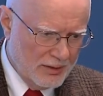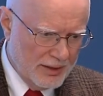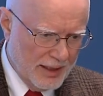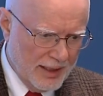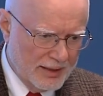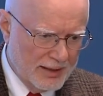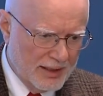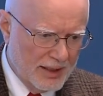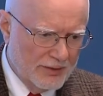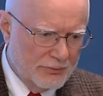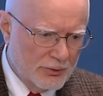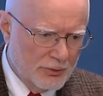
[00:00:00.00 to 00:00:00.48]

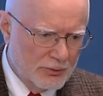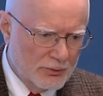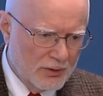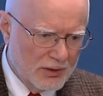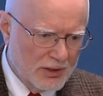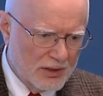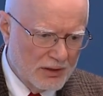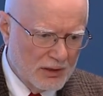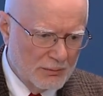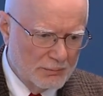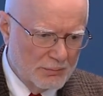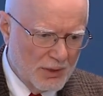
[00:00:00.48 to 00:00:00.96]
that if you
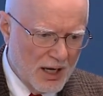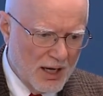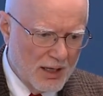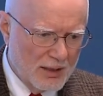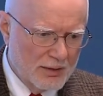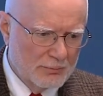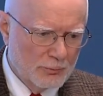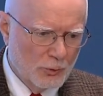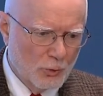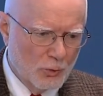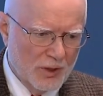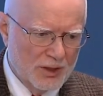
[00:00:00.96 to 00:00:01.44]
look at the
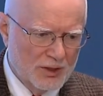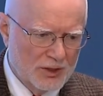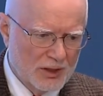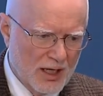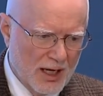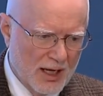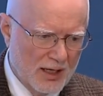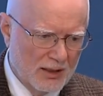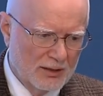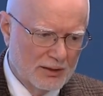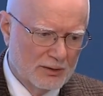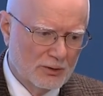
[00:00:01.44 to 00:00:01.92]
bottom
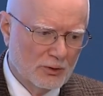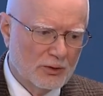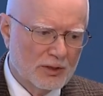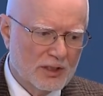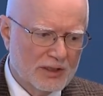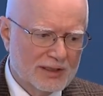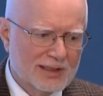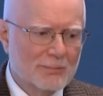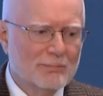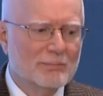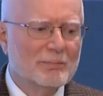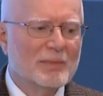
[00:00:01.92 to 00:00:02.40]
quintile and
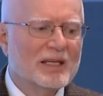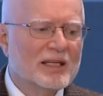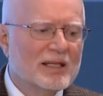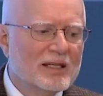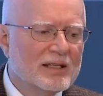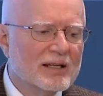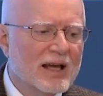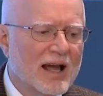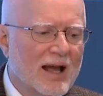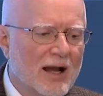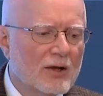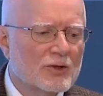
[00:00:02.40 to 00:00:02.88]
look at the
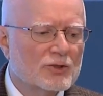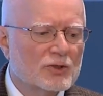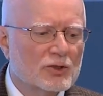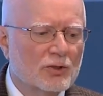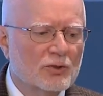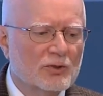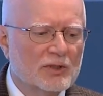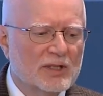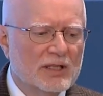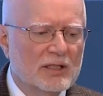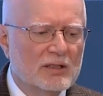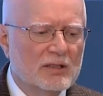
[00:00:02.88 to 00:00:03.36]
mean
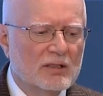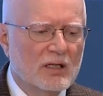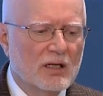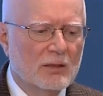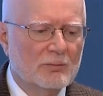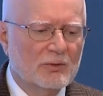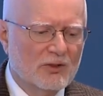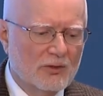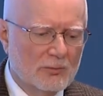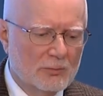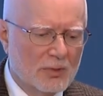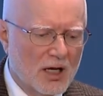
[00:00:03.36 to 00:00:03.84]
household income of